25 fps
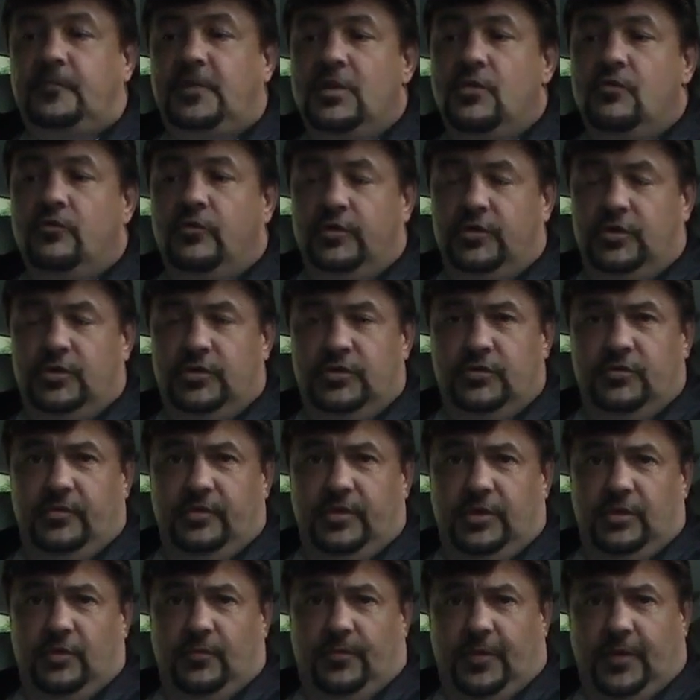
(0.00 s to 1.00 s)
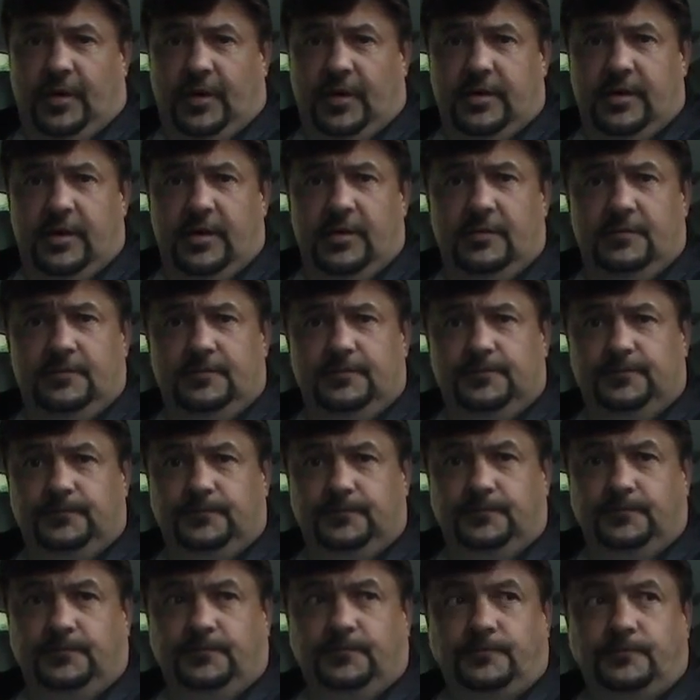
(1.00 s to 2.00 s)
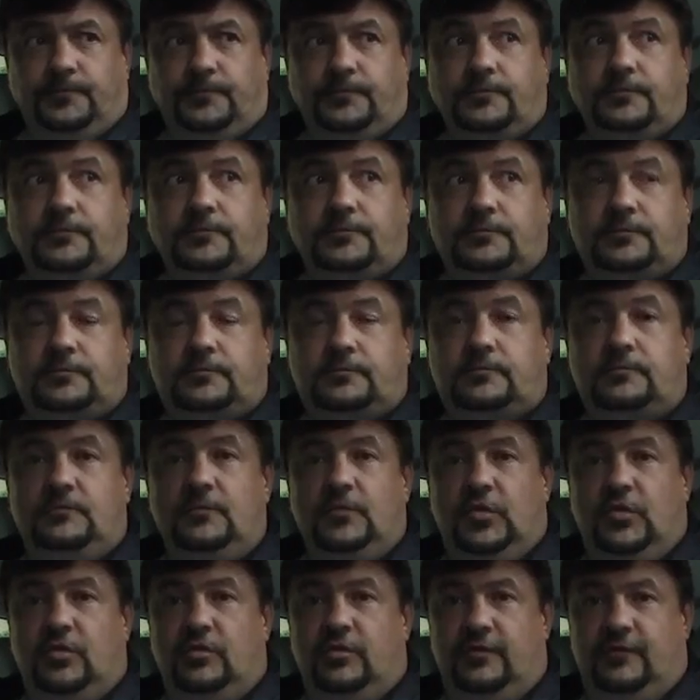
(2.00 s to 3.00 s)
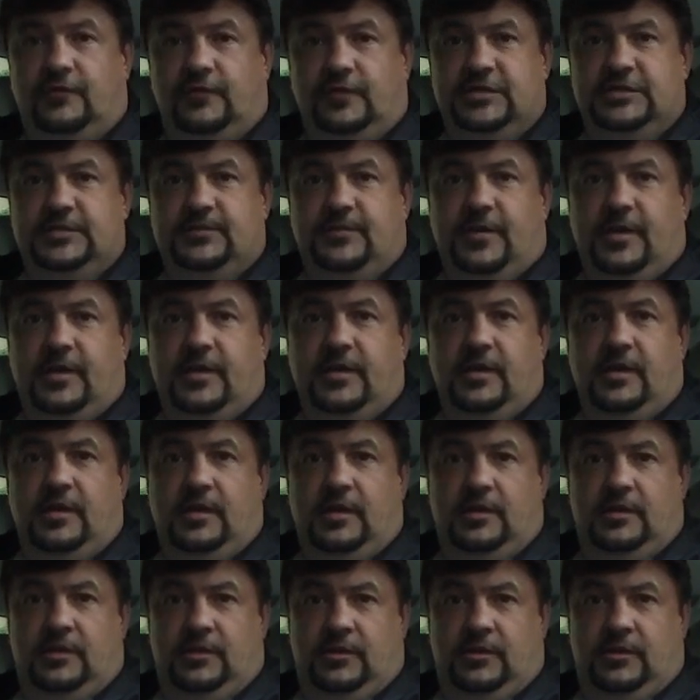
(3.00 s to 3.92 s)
when you're doing your parking, your reverse parking,